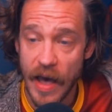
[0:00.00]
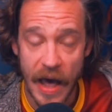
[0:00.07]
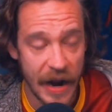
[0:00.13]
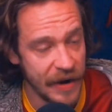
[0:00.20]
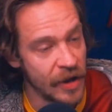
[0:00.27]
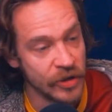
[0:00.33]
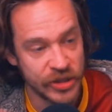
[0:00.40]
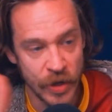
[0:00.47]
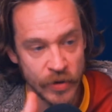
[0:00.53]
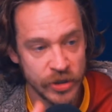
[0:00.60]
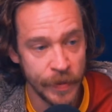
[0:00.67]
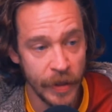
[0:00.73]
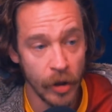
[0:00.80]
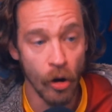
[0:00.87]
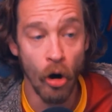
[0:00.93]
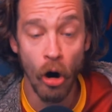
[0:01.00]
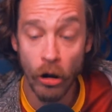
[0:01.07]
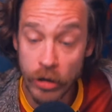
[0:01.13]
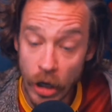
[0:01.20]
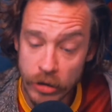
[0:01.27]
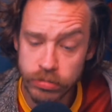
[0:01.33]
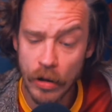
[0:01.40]
And I know someone's going to be like, oh,
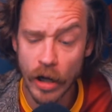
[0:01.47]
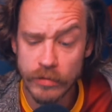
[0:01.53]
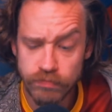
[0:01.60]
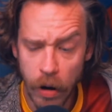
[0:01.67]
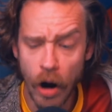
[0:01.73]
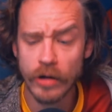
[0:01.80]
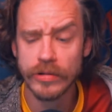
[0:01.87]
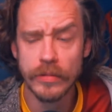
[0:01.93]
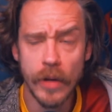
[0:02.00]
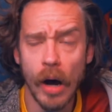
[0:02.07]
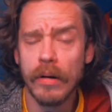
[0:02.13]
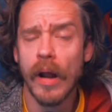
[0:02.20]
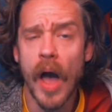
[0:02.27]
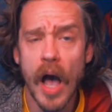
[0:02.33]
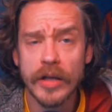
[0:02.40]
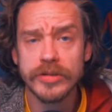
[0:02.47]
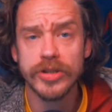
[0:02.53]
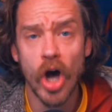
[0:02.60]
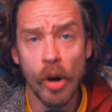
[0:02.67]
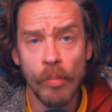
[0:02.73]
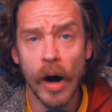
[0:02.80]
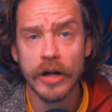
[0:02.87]
that's because Barcelona has
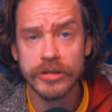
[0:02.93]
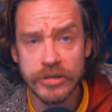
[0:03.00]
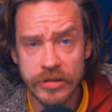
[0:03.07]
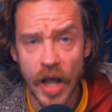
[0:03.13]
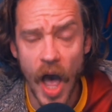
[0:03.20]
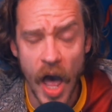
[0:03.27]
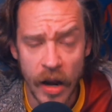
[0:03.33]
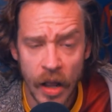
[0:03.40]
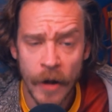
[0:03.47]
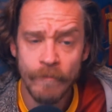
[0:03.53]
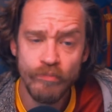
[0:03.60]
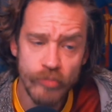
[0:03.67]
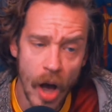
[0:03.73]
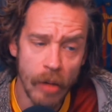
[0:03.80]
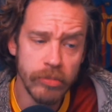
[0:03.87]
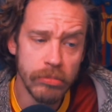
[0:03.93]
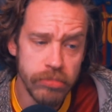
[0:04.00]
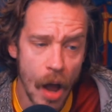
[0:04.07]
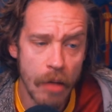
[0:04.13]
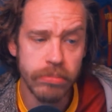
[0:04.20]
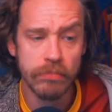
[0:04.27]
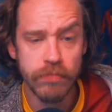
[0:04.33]
so much debt. Blah, blah,
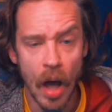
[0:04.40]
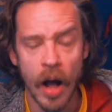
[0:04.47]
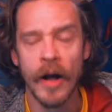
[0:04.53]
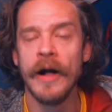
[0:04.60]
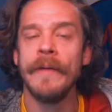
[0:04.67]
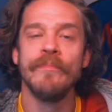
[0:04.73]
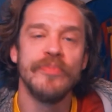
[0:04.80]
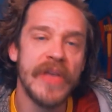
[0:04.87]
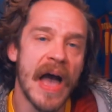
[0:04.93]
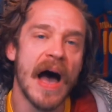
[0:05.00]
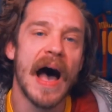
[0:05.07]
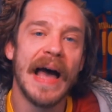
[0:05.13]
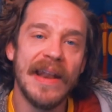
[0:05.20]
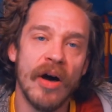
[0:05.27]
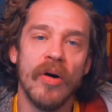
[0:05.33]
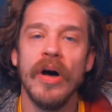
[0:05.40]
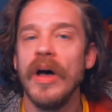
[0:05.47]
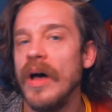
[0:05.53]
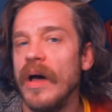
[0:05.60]
blah, blah, blah. Yeah, I know.